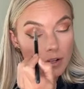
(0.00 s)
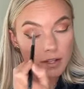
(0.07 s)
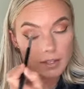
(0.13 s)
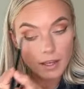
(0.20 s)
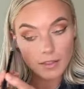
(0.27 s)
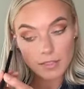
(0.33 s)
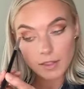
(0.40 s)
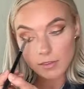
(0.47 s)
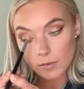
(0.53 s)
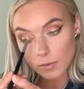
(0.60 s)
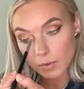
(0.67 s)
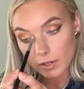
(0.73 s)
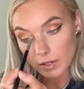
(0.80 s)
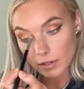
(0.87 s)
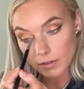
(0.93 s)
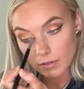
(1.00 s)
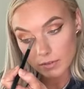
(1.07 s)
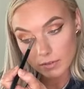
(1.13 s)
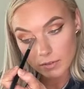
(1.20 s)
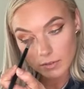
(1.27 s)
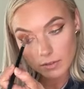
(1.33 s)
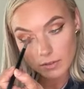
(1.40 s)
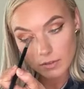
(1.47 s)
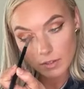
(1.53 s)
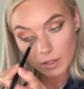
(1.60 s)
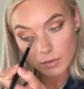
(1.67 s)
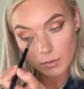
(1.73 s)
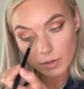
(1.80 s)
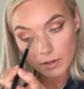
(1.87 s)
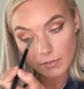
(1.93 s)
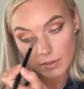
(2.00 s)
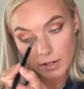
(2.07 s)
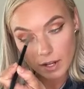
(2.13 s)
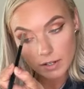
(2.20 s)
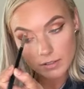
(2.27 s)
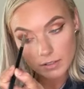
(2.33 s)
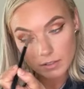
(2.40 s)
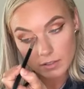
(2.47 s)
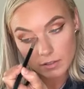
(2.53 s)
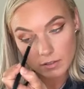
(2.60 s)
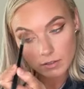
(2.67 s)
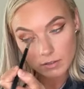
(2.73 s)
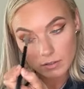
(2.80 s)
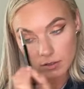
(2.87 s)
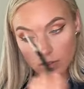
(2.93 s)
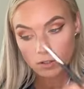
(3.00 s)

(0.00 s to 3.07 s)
Okay, yeah, that's what I forgot to do.